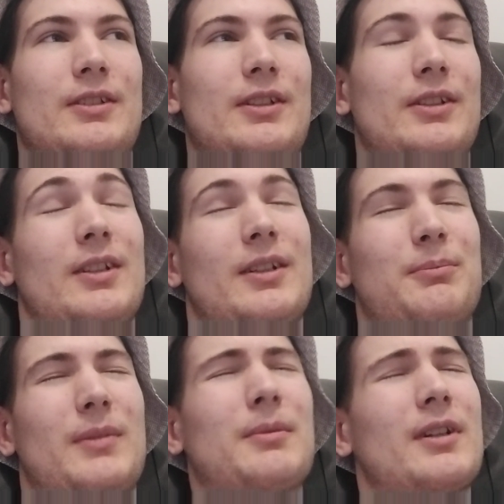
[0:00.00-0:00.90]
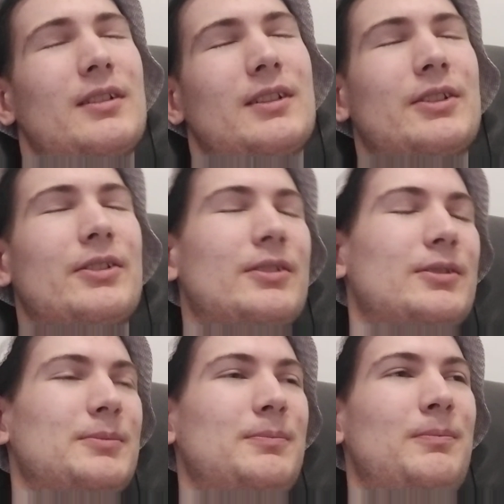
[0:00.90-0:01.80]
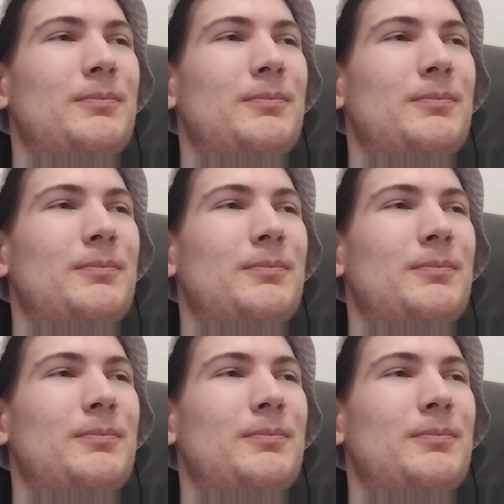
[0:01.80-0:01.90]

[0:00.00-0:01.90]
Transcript: and I don't know.